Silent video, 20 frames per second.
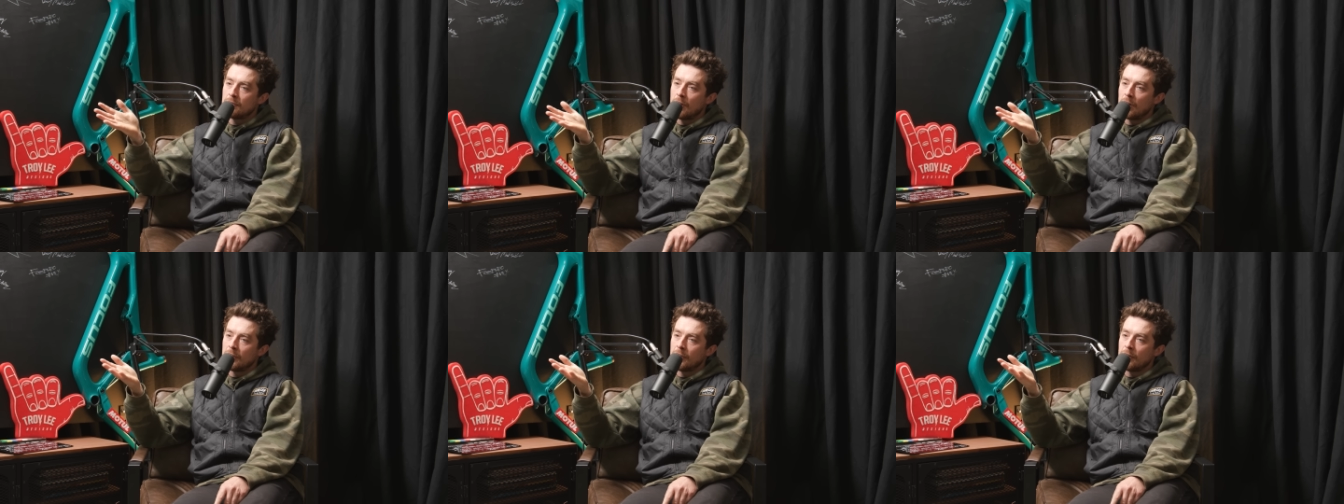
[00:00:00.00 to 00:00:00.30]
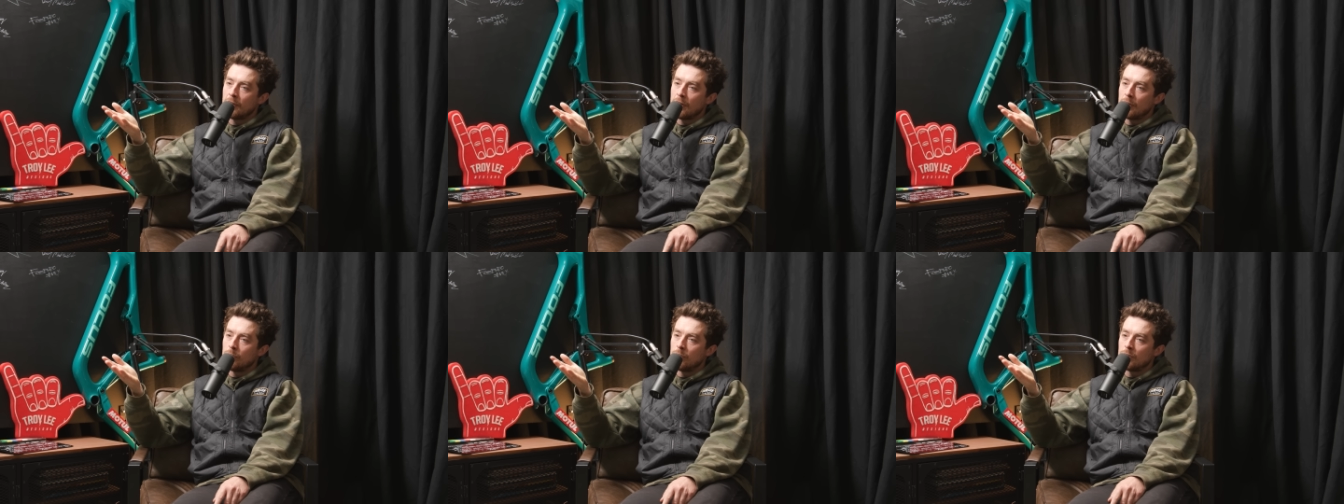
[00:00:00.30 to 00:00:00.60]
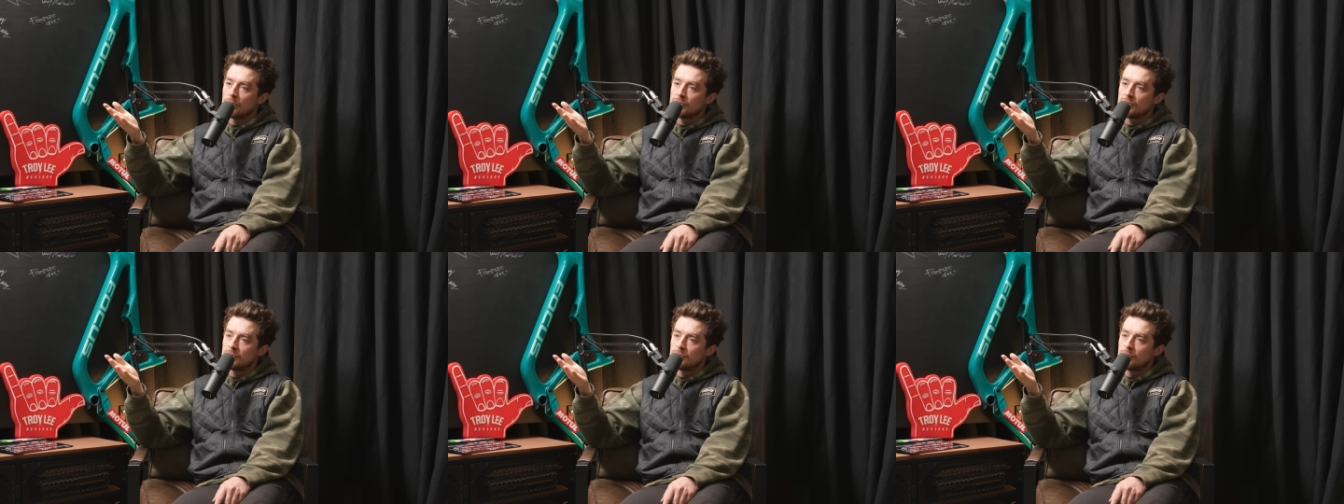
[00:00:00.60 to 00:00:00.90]
I don't know
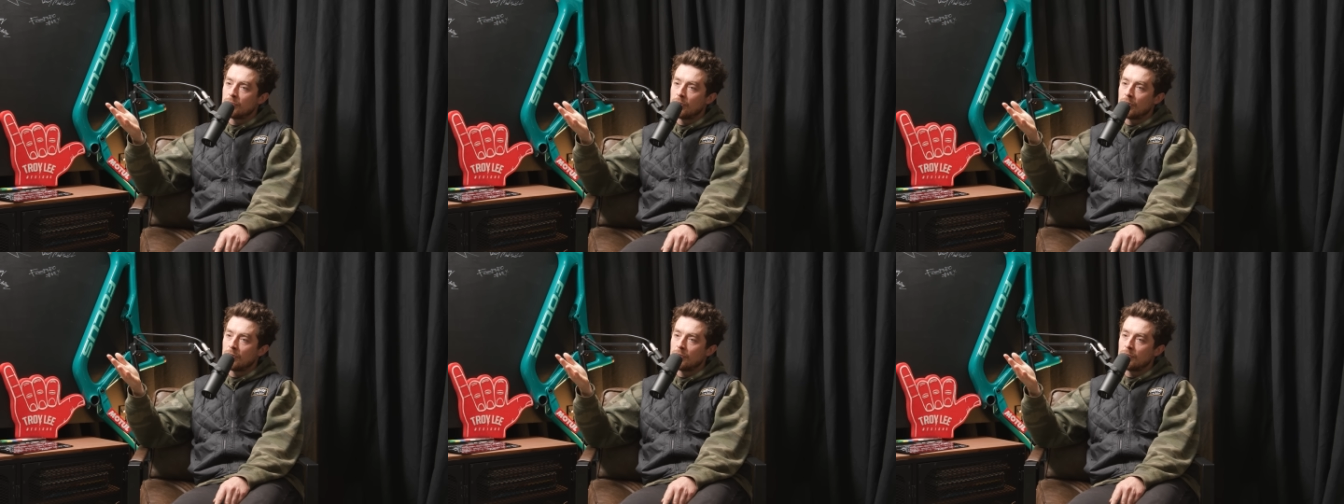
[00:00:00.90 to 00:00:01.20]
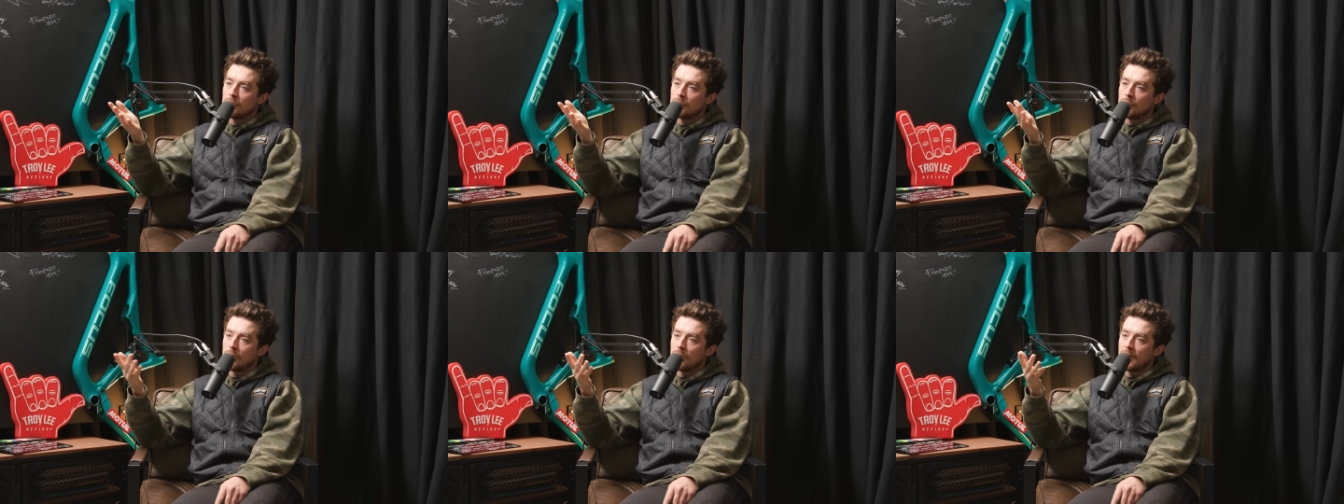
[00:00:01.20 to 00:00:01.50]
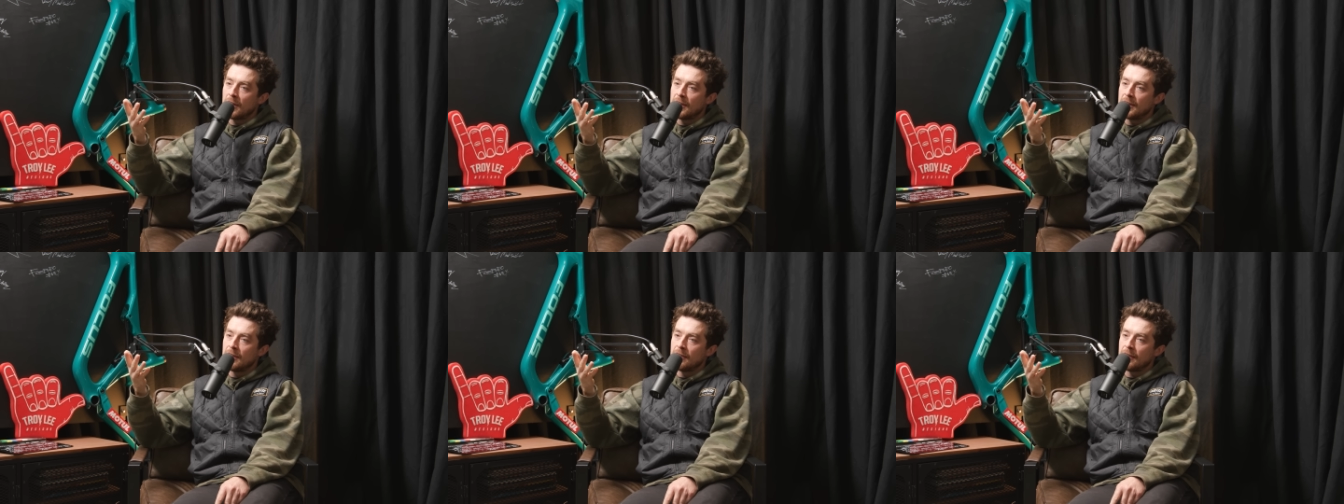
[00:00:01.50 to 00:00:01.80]
what
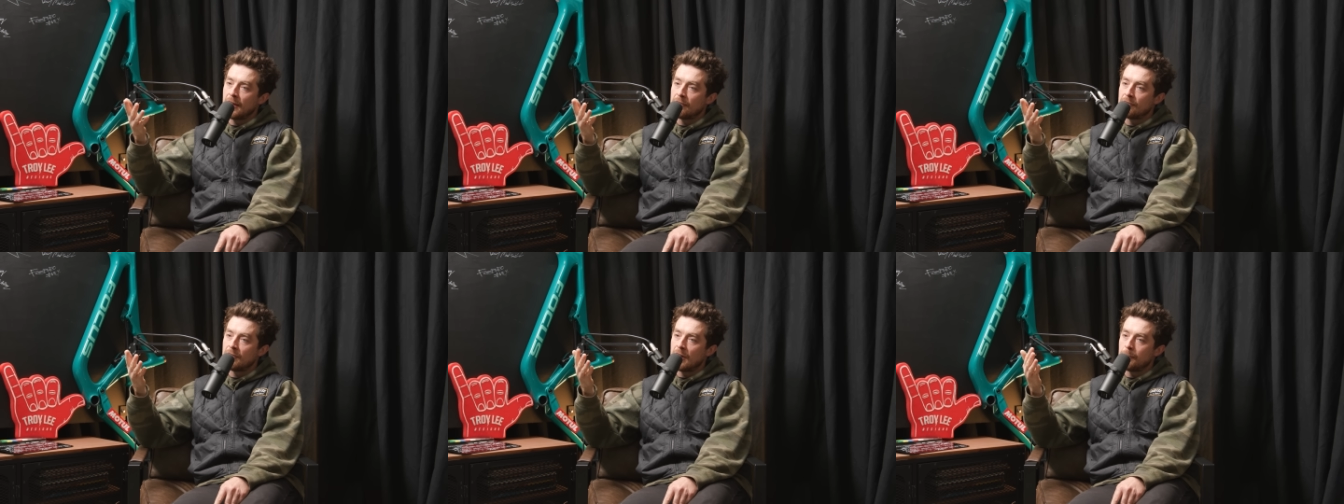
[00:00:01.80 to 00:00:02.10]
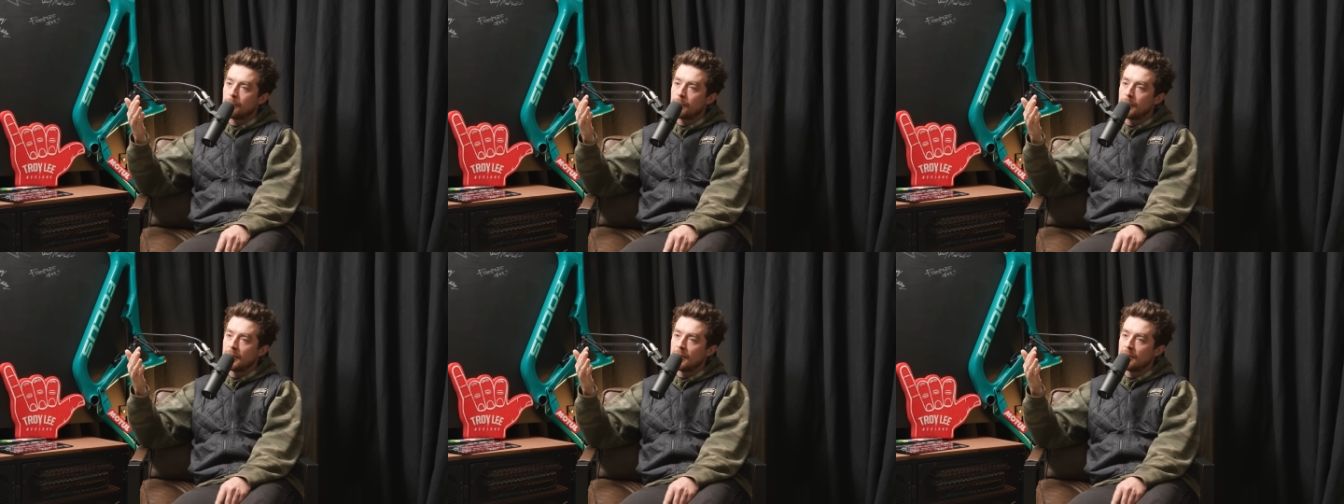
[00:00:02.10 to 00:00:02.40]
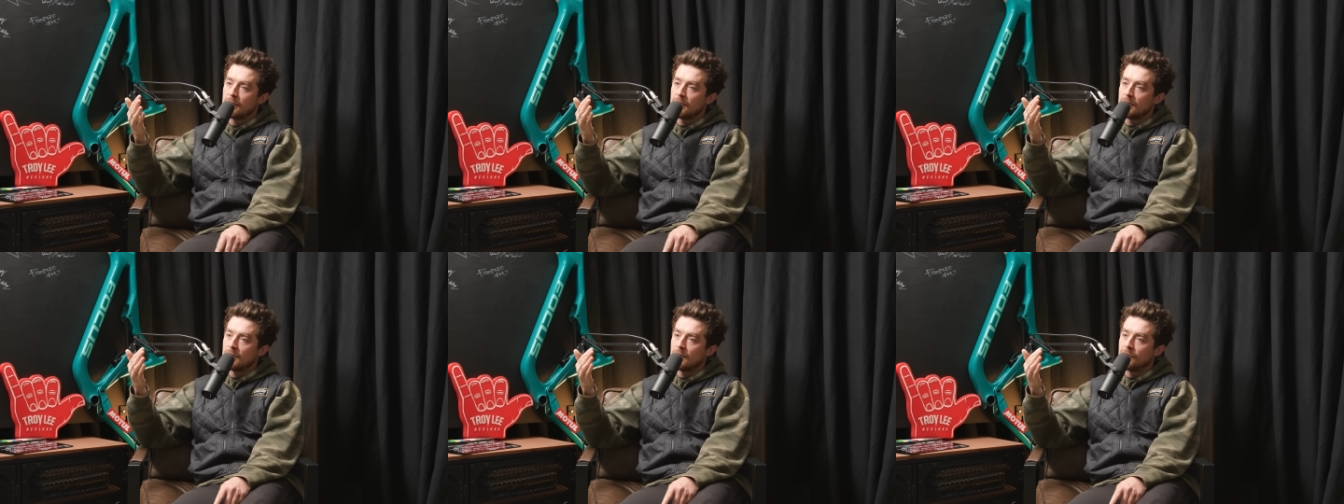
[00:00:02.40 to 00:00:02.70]
they hit that ramp
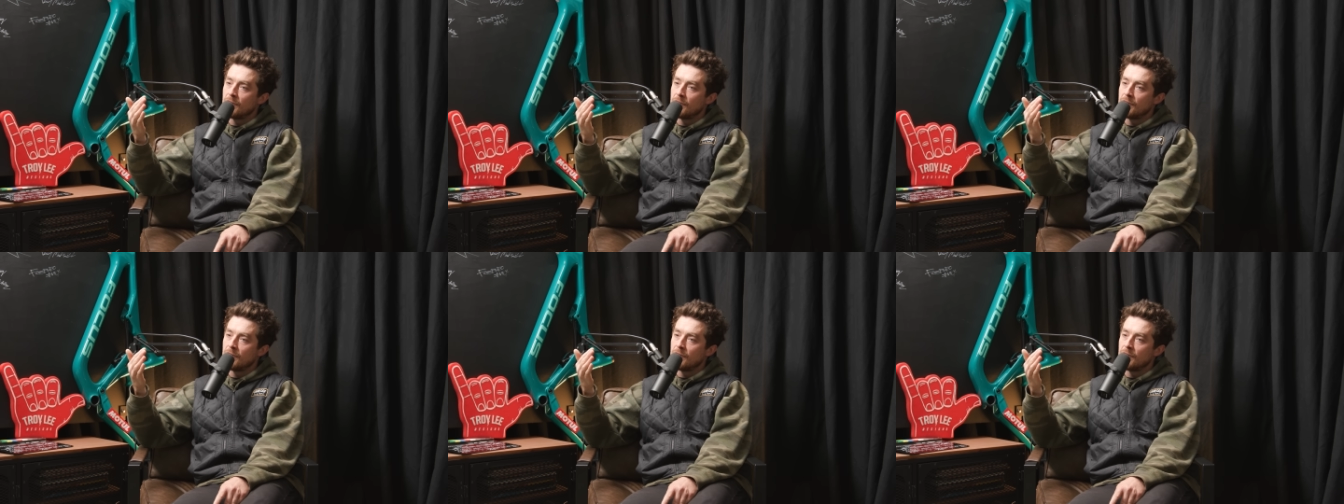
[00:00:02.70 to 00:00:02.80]
in, if